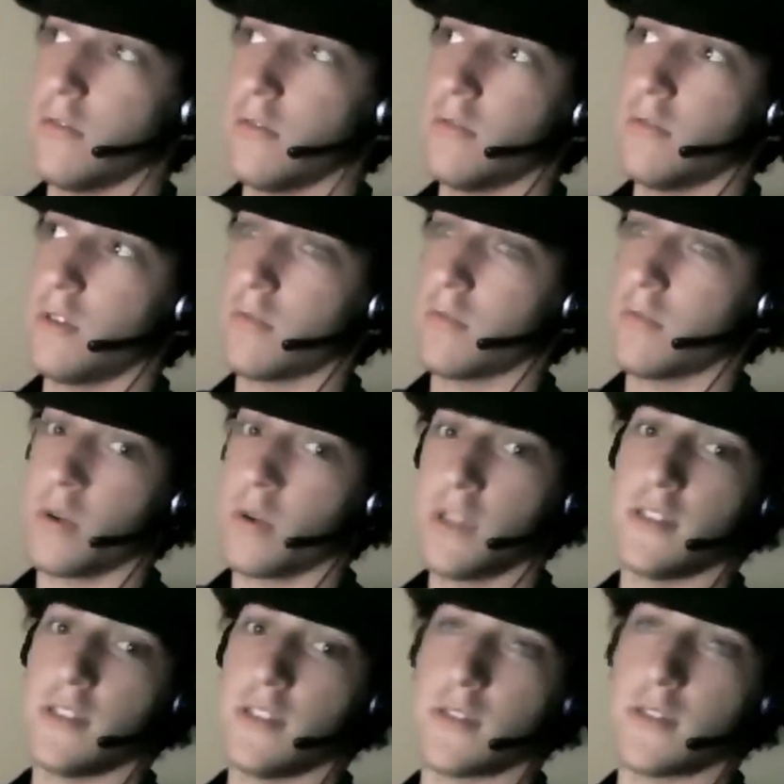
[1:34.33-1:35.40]
Well,
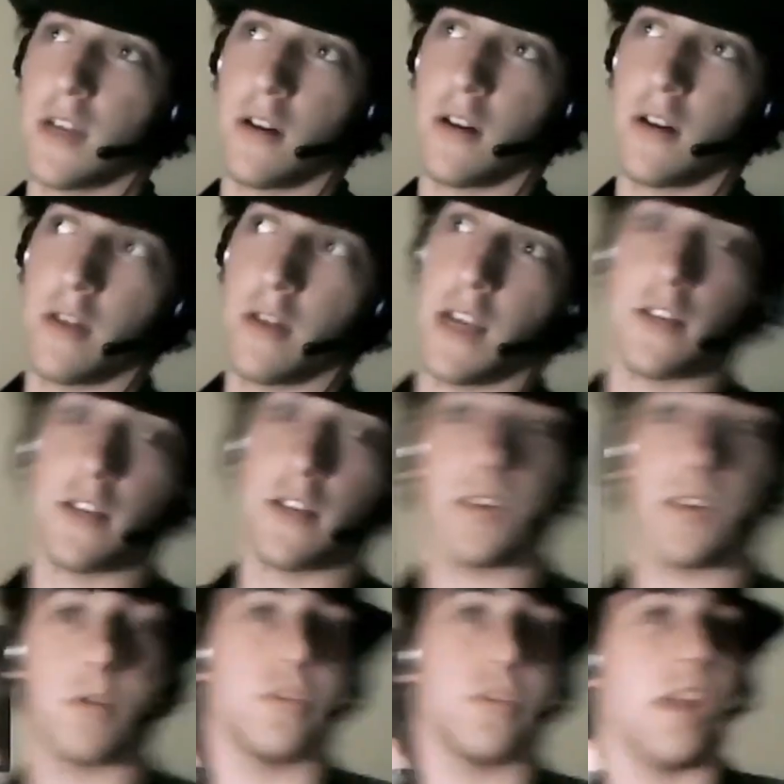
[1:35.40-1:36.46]
Rogi's got already got a Star
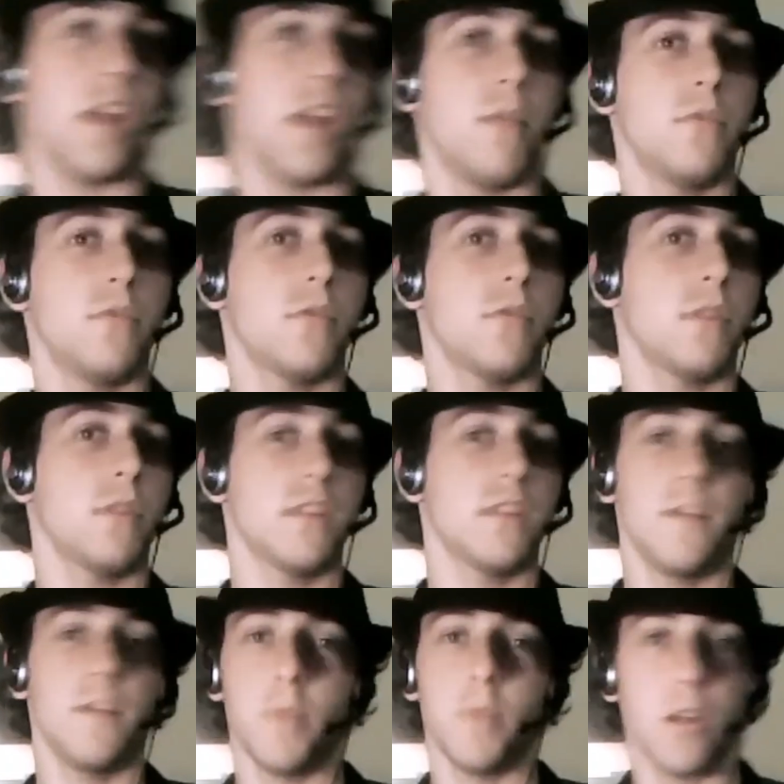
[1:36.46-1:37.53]
Wars name, so let's
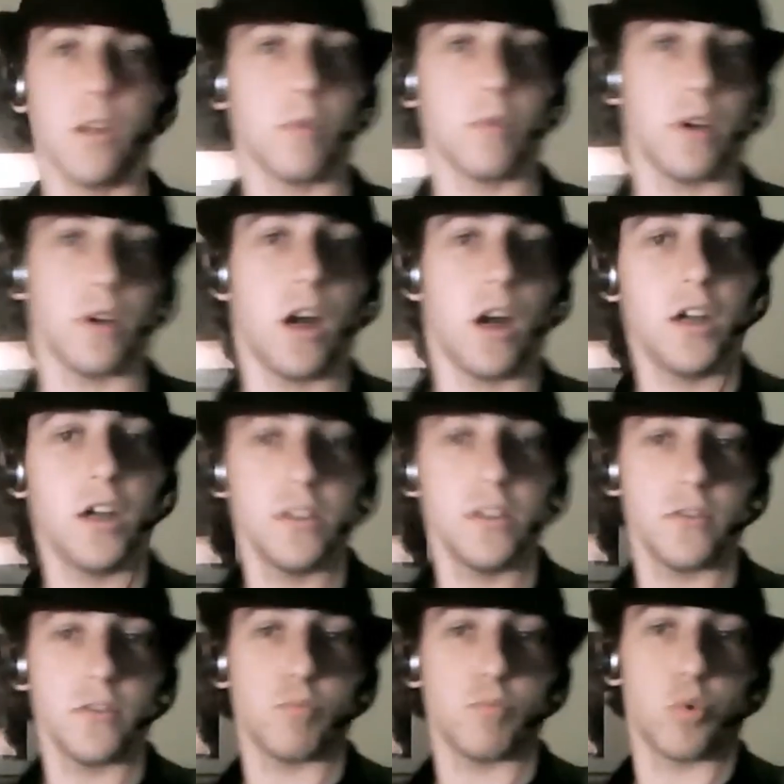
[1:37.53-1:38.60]
give him another one,
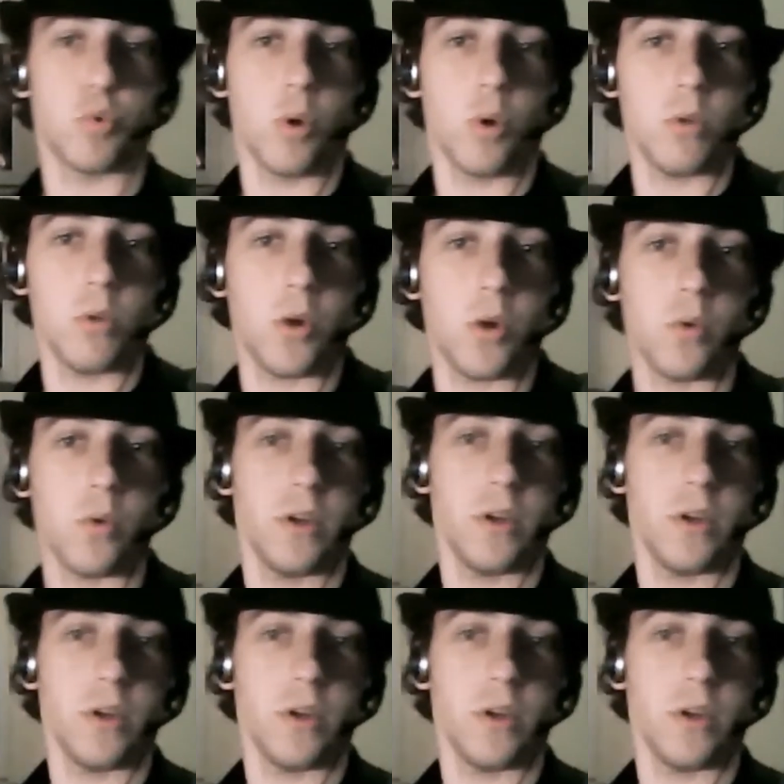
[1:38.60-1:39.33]
Hans Brolo,